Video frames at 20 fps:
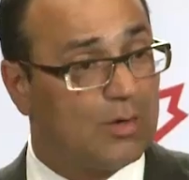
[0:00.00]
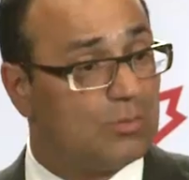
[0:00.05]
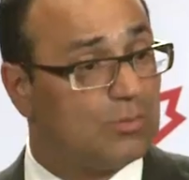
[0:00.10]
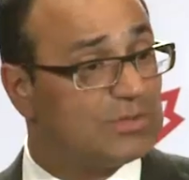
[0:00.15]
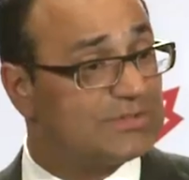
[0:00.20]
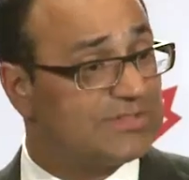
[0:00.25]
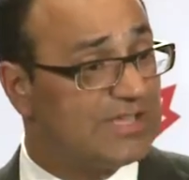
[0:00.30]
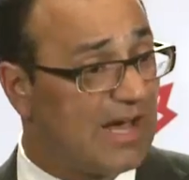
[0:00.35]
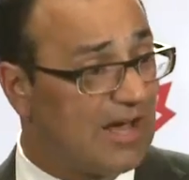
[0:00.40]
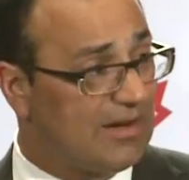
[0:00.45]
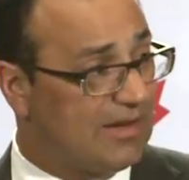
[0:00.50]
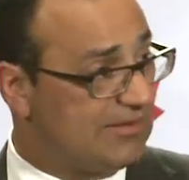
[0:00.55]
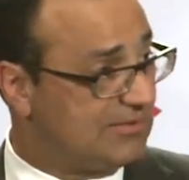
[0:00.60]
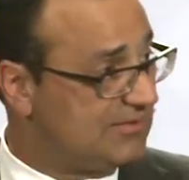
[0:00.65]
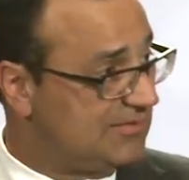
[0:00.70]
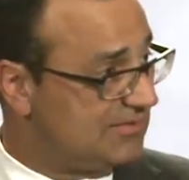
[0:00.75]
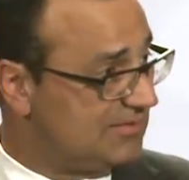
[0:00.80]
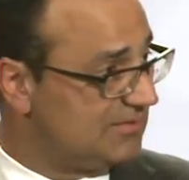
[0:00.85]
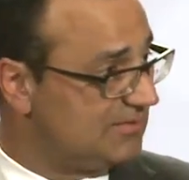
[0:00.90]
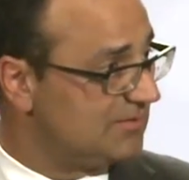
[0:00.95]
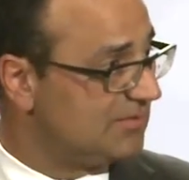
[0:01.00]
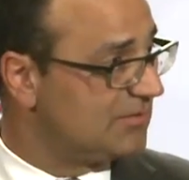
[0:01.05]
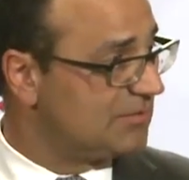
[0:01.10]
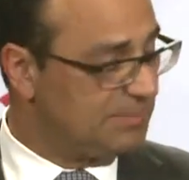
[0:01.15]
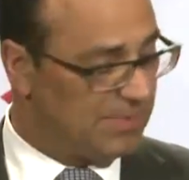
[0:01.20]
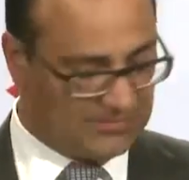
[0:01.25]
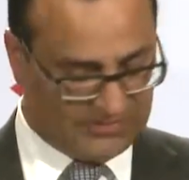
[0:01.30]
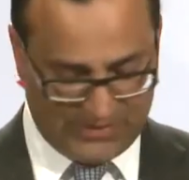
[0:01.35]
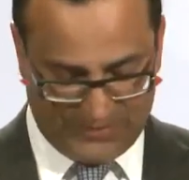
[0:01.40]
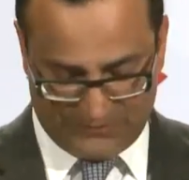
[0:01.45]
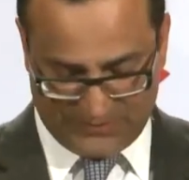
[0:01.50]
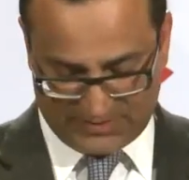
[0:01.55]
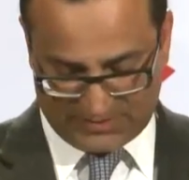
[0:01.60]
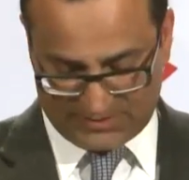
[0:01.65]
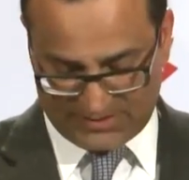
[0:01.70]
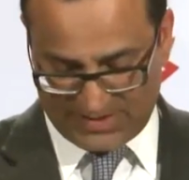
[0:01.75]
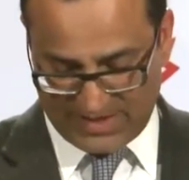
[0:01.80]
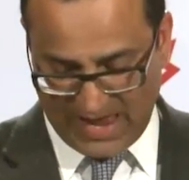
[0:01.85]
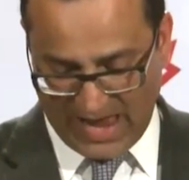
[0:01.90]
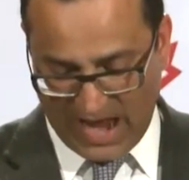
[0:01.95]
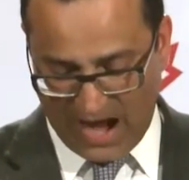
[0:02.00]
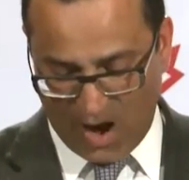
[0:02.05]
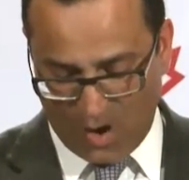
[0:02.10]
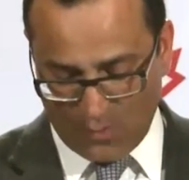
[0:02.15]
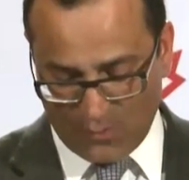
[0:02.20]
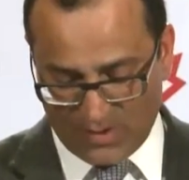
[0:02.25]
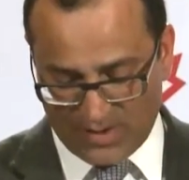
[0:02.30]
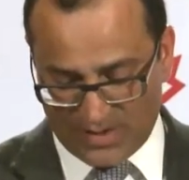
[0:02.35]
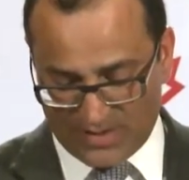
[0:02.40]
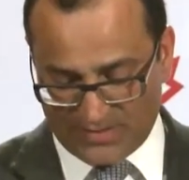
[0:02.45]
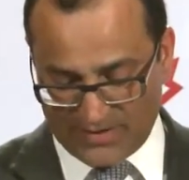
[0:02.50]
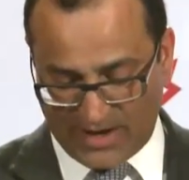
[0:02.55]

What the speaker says: will tell us specifically how